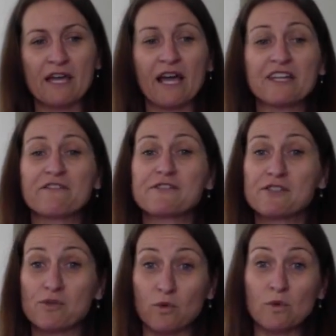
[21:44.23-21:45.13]
kind of
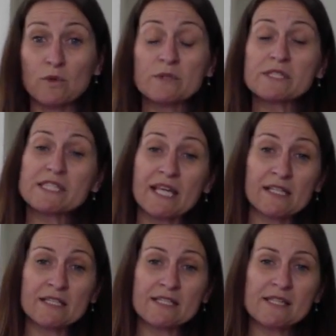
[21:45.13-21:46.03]
school
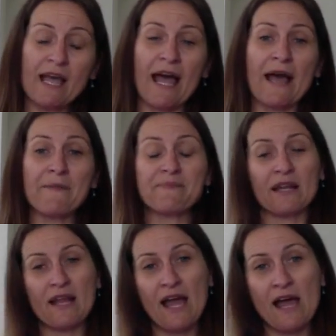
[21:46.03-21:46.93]
skills,
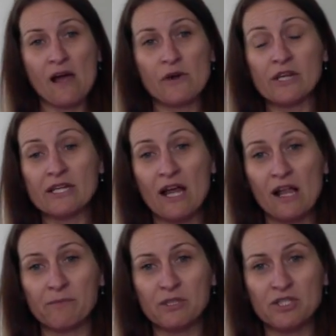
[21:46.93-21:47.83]
and how you can
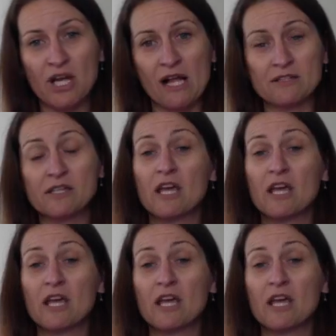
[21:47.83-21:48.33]
help your child